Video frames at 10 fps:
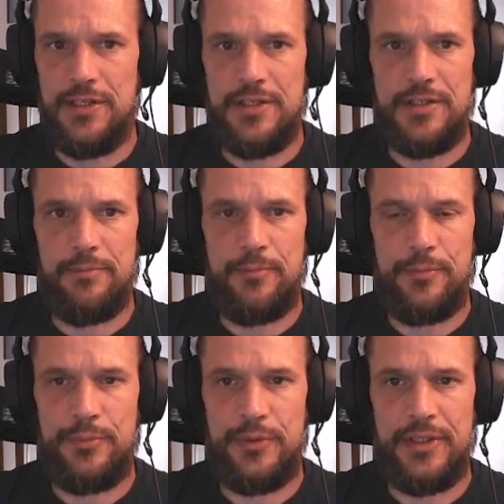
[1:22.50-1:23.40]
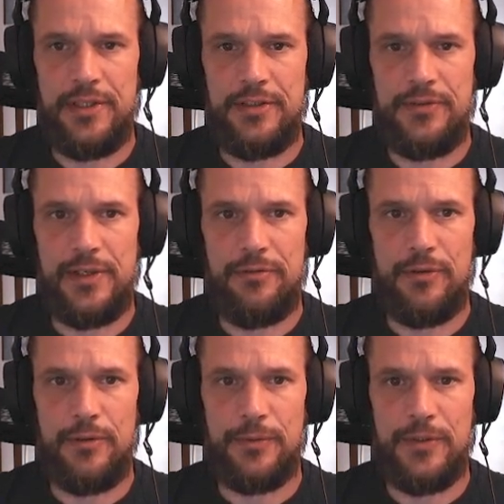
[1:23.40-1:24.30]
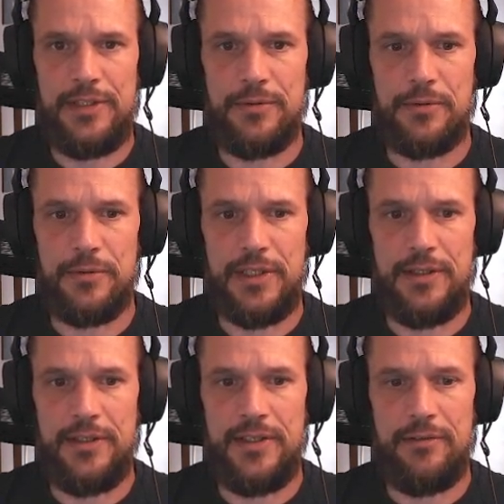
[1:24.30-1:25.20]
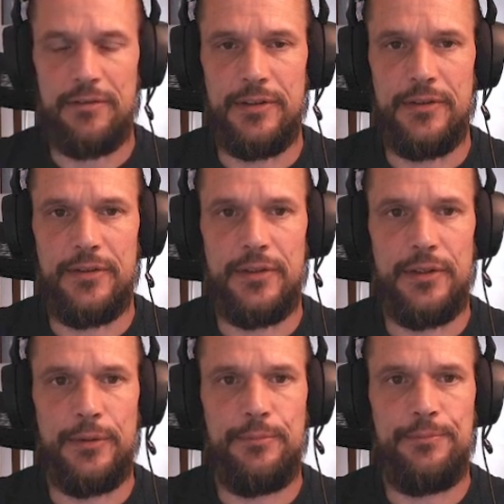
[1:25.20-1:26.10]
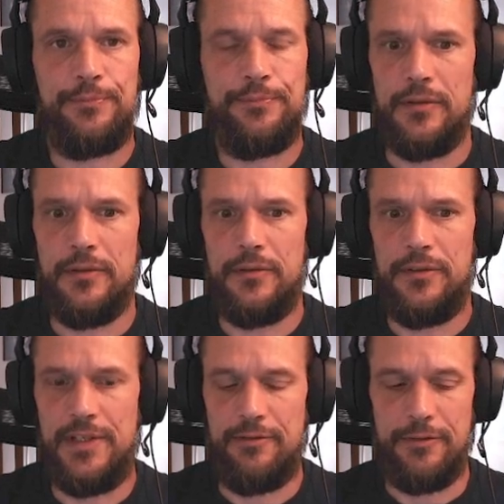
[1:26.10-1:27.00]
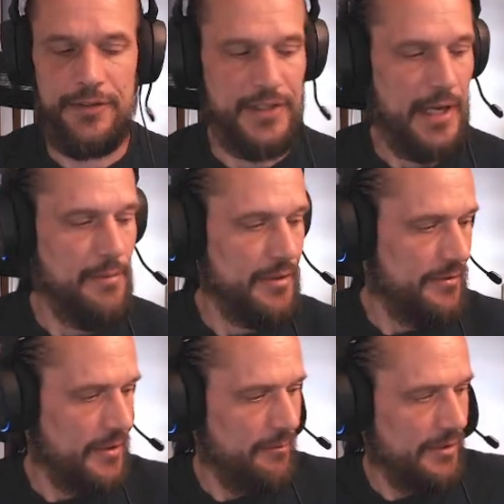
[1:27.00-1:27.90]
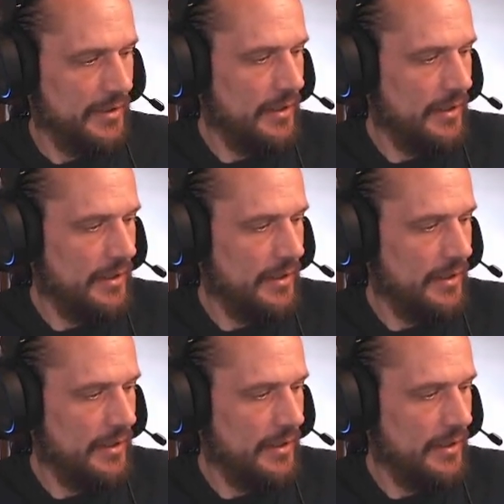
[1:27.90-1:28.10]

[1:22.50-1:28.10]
is a pretty straightforward way to create different types of something.